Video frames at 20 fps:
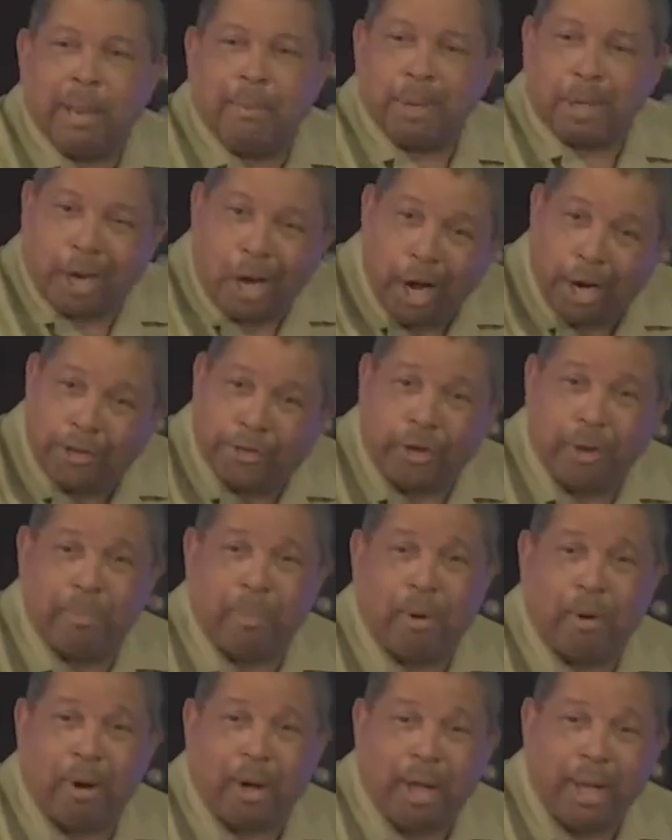country
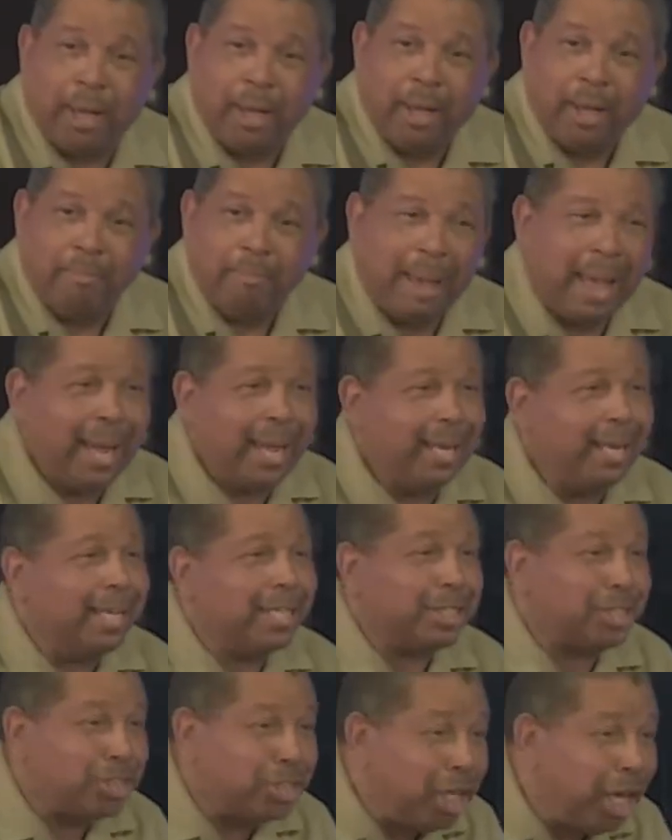boy, back in the
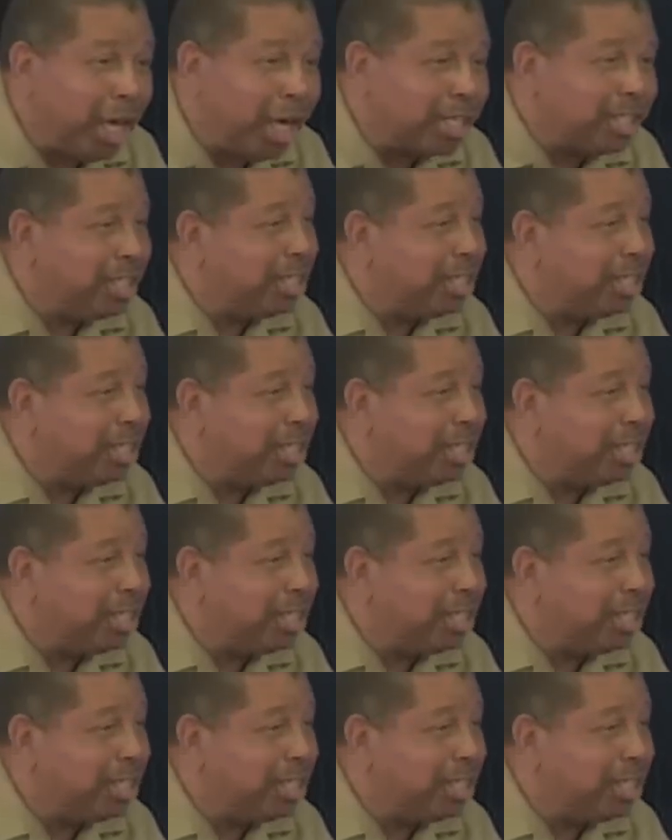sticks, in the